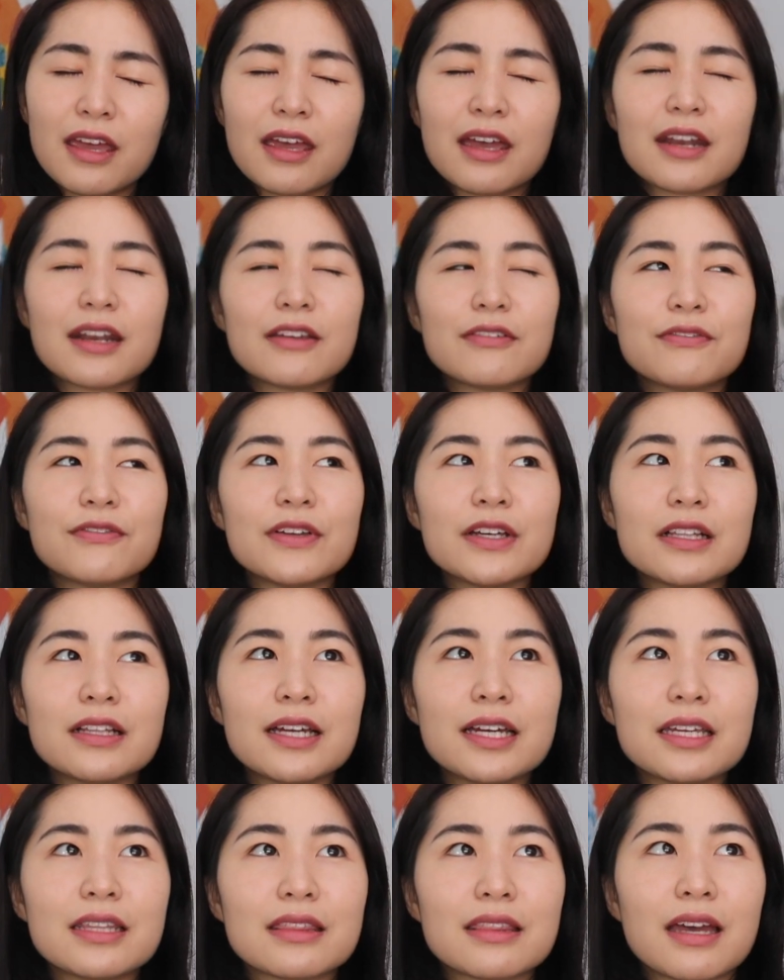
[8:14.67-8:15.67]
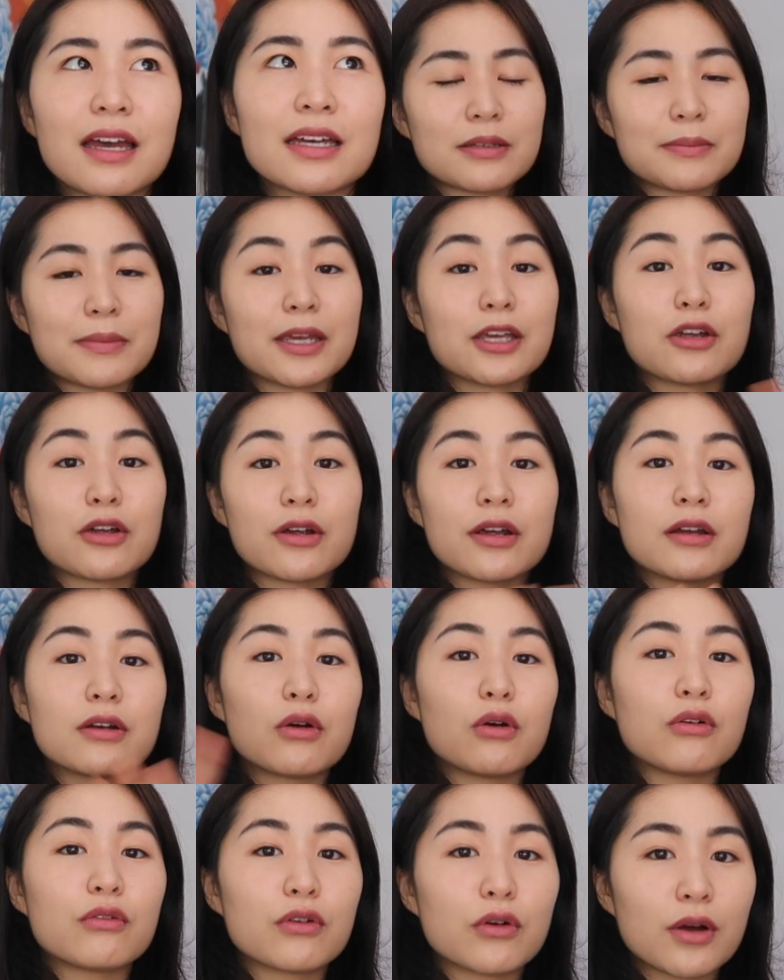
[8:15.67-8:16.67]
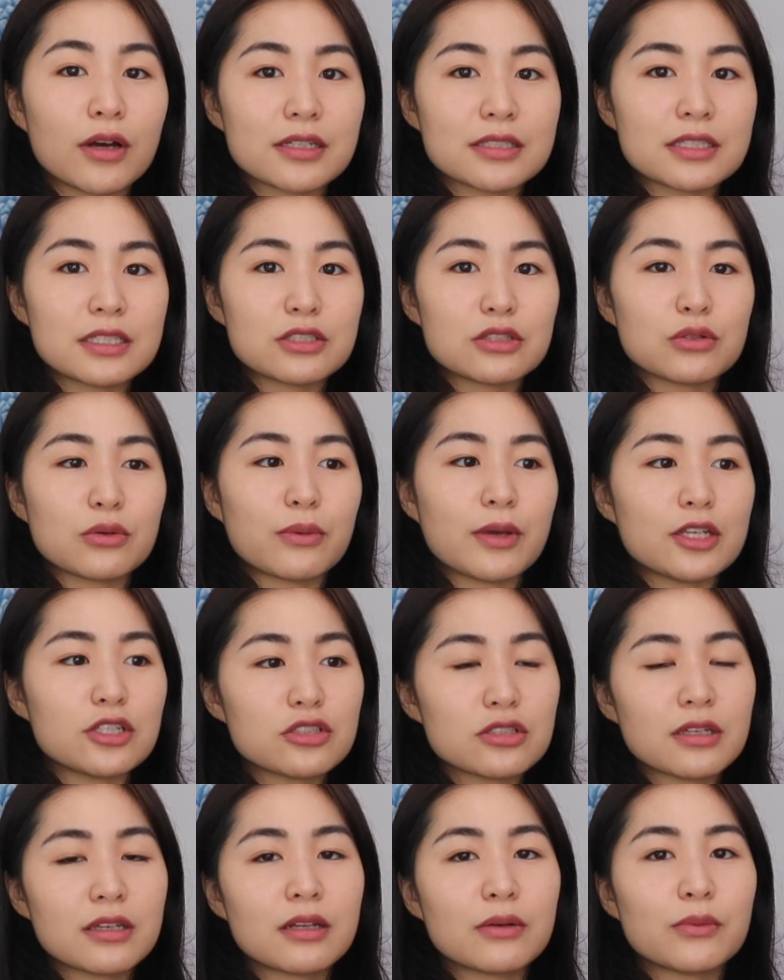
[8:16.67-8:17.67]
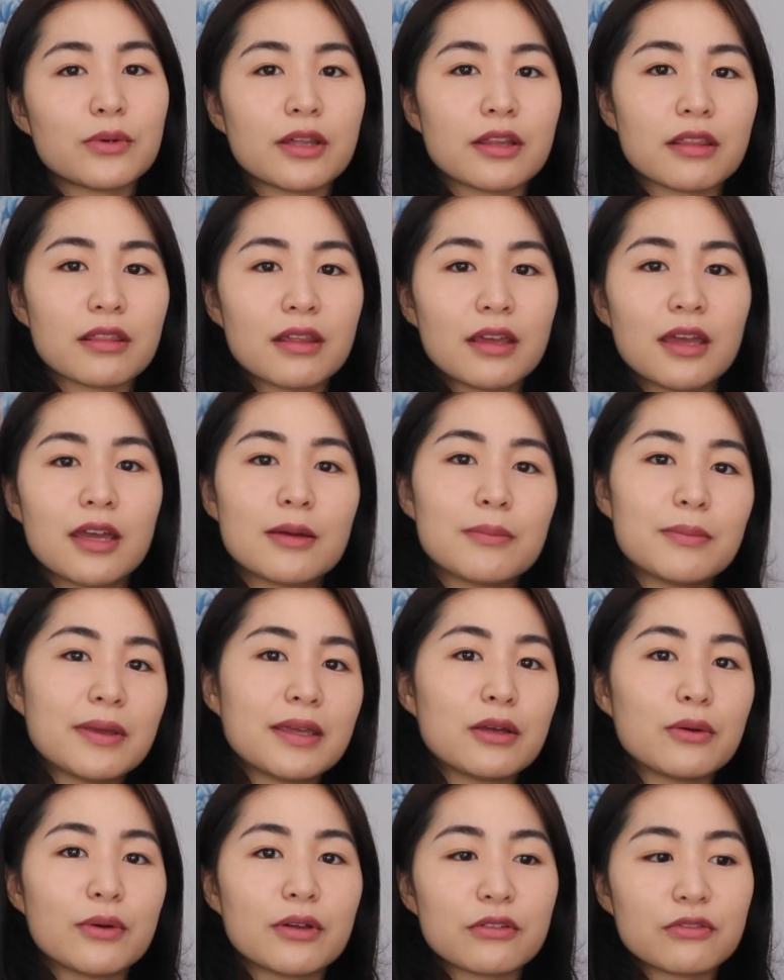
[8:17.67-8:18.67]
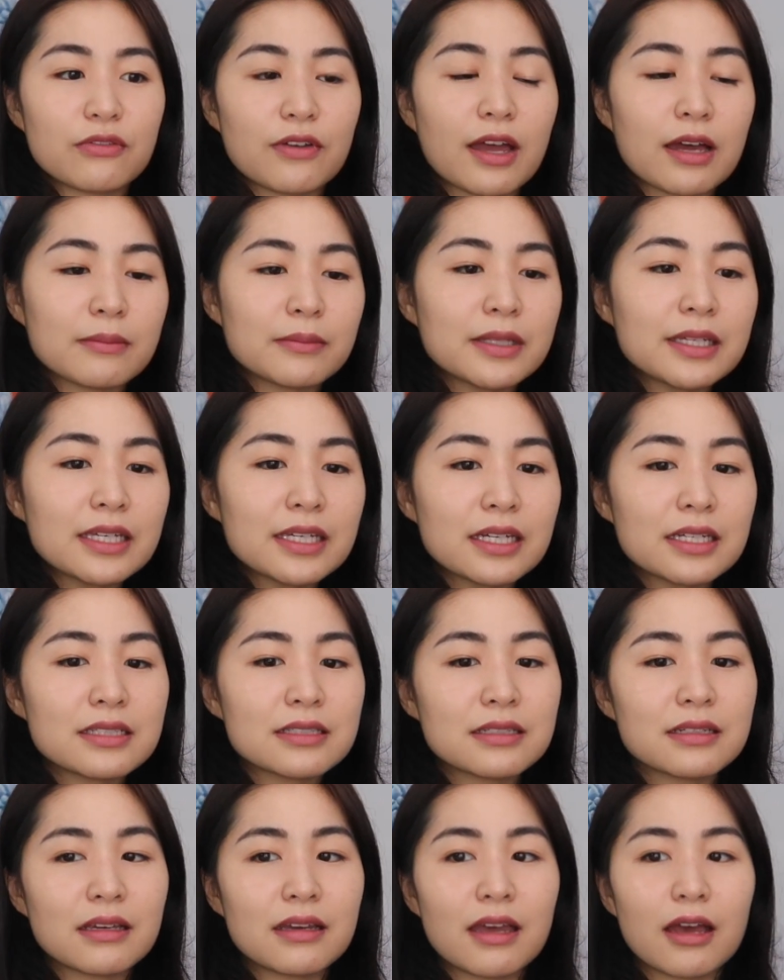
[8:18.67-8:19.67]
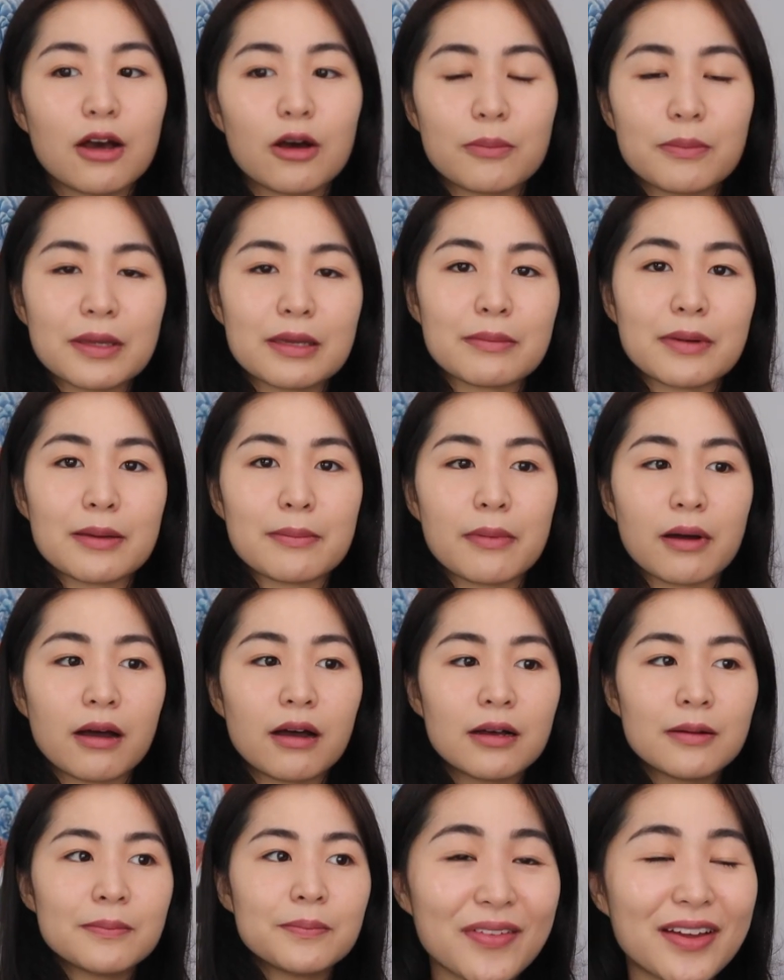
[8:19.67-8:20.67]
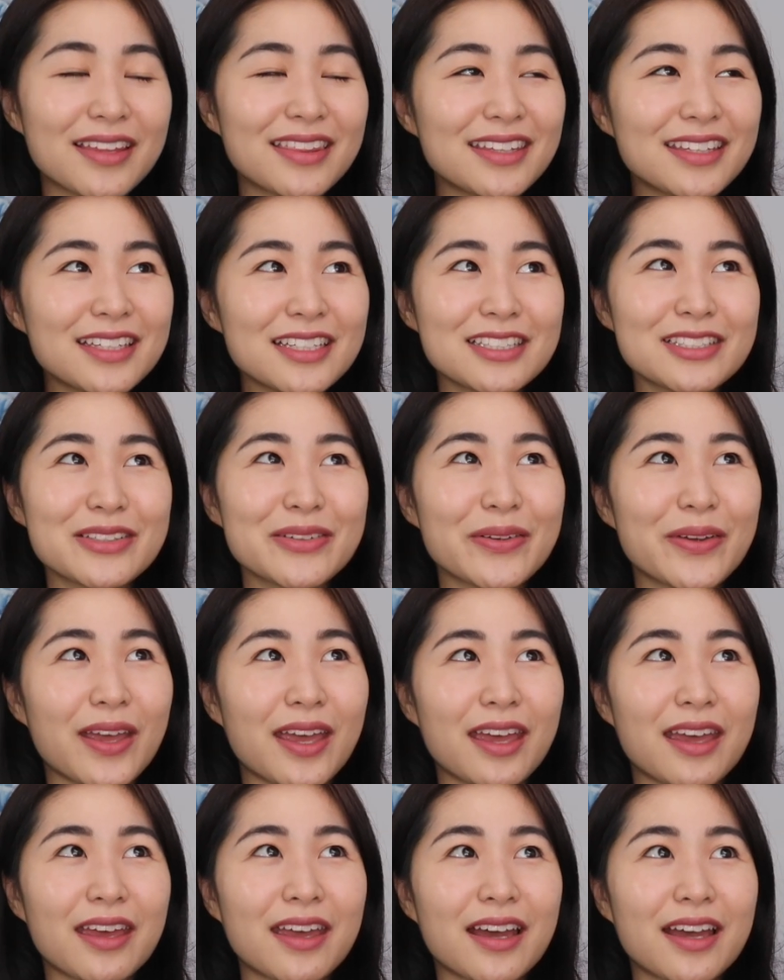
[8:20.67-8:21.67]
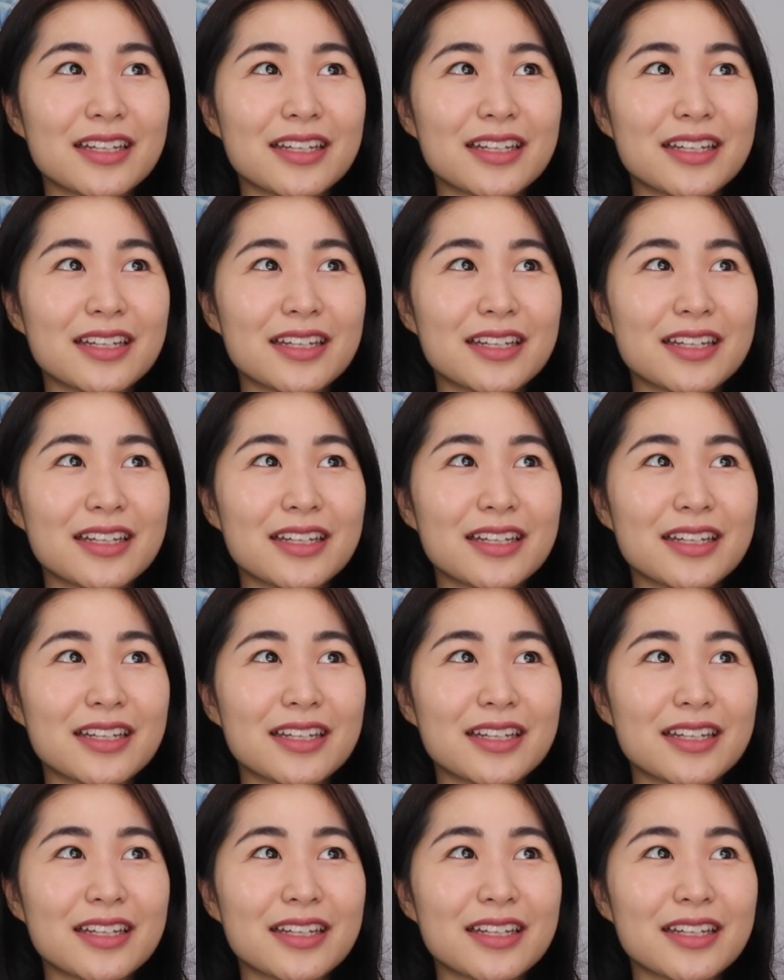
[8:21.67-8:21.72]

and I feel like that my current overall situation with being with family and helping my mom, I think it's okay.